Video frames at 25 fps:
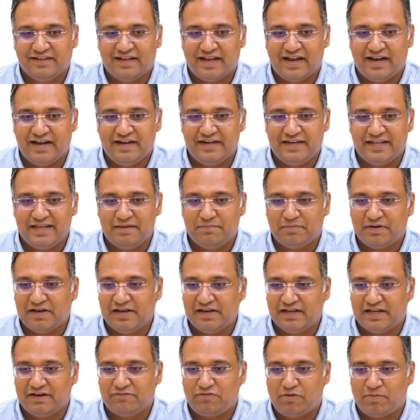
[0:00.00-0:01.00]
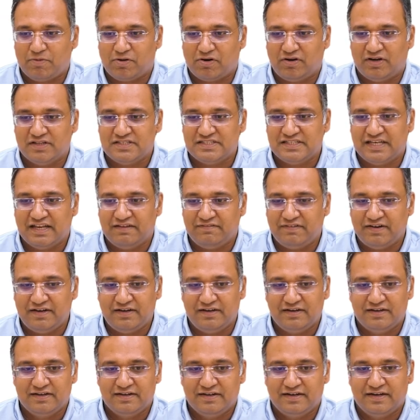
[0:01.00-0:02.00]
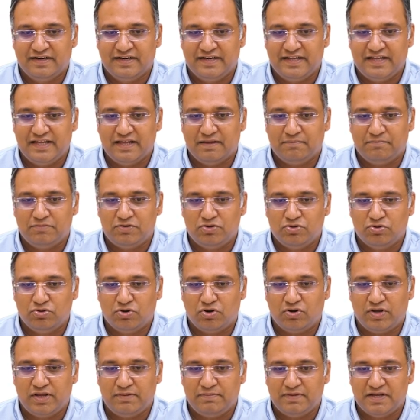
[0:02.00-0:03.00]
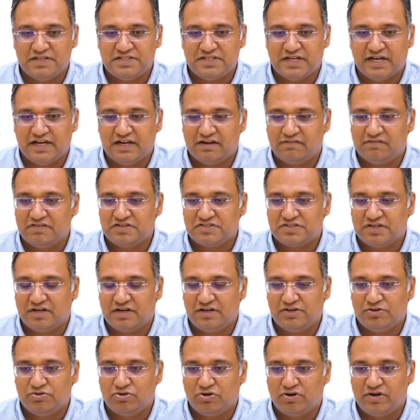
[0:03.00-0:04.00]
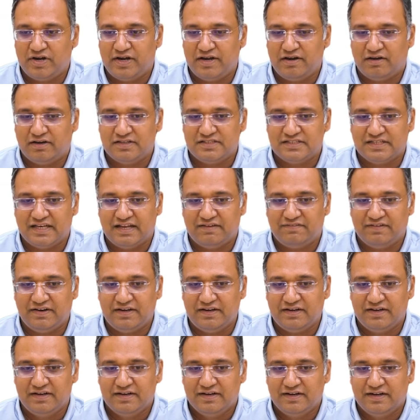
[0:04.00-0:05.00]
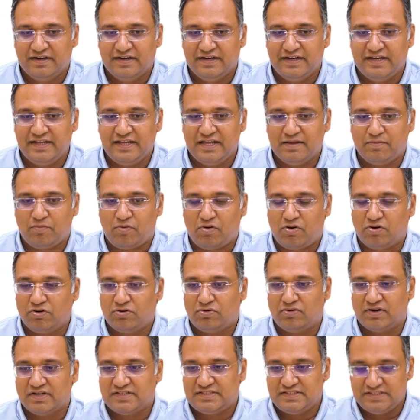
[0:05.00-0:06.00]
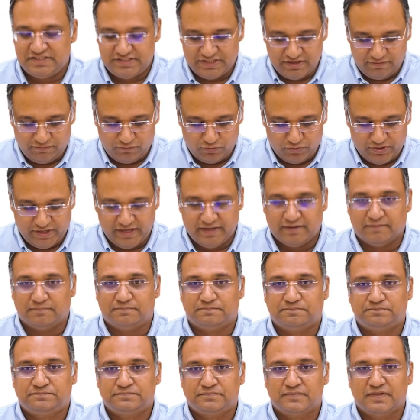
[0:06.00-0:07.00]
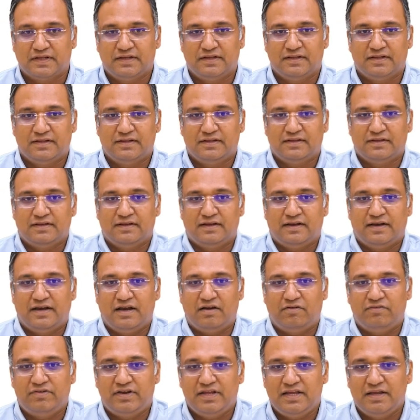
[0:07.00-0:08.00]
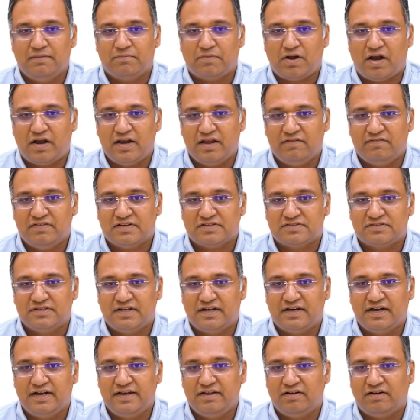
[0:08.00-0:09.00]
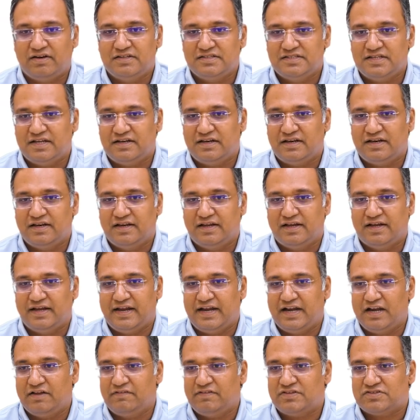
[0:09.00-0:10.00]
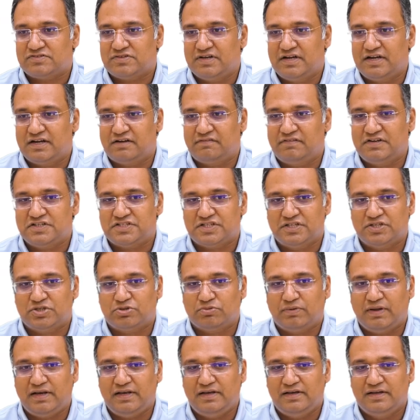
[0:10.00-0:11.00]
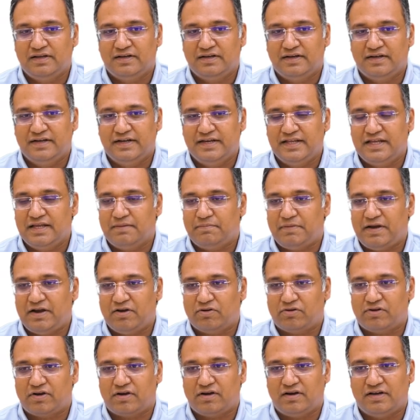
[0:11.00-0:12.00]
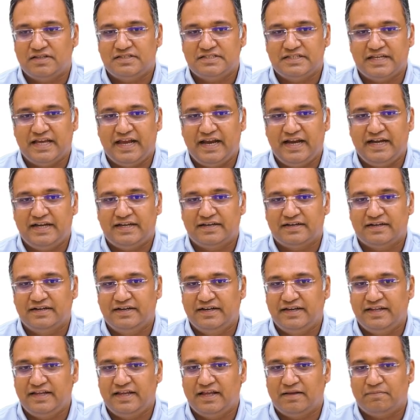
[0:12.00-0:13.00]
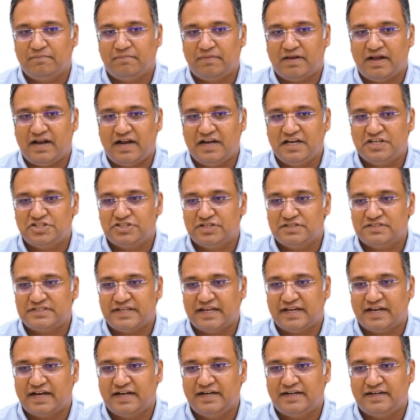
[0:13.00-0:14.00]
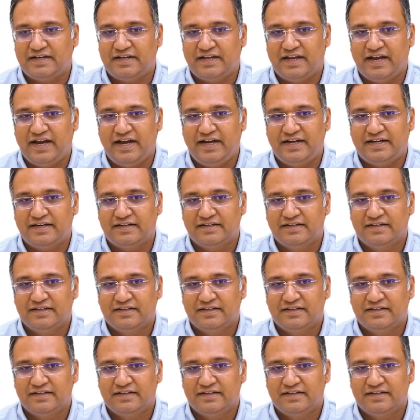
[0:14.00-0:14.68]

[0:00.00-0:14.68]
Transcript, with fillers: and DM clinical pharmacology 11, DM neuroimaging interventional neuroradiology 11, DM oncoanesthesia 14. Now, DM cardiovascular radiology and uh, endovascular intervention 12, DM endocrinology 8, DM addiction psychiatry 8,